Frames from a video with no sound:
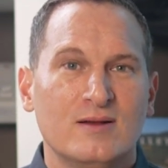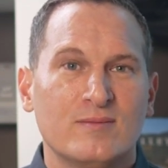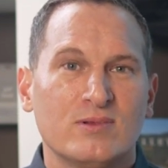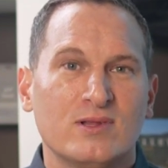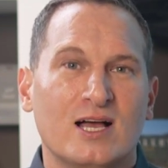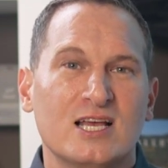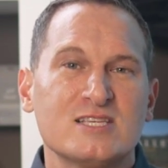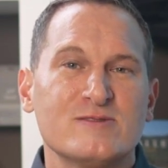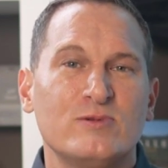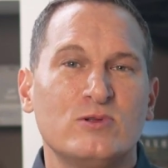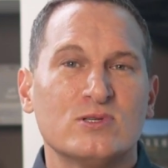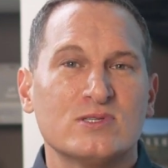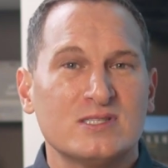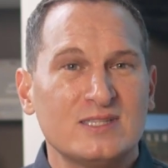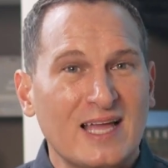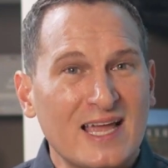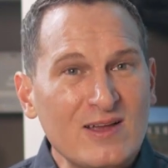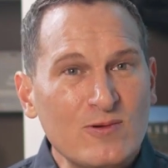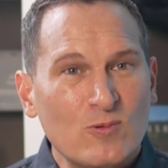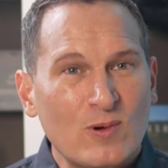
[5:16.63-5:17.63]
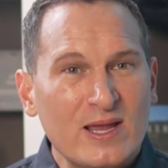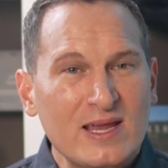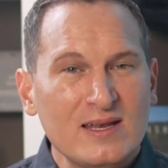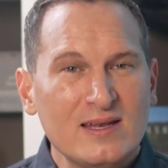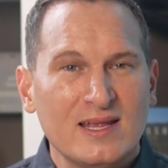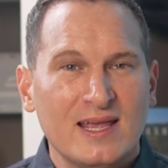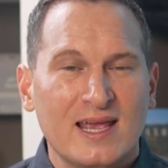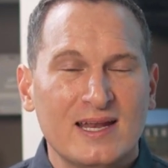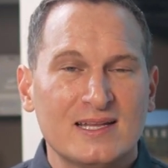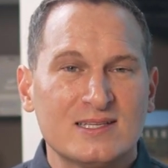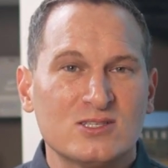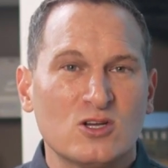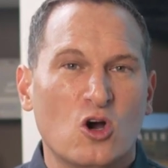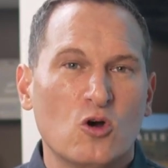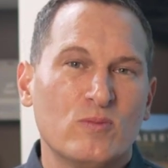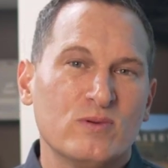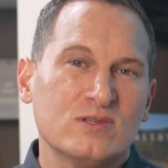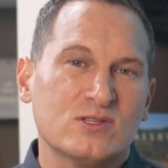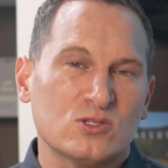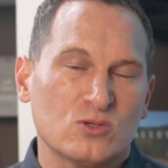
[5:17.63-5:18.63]
Plausible is lightweight and it's
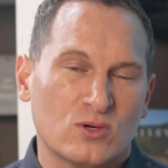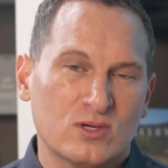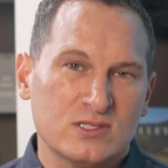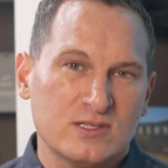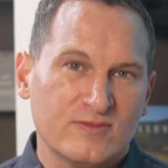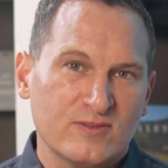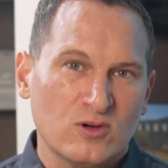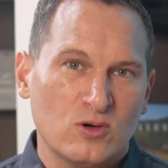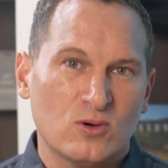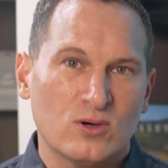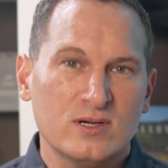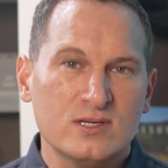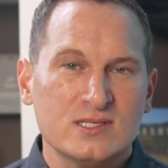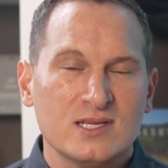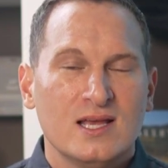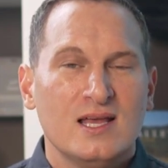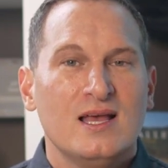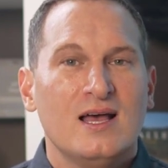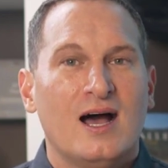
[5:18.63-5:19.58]
open sourced, of course.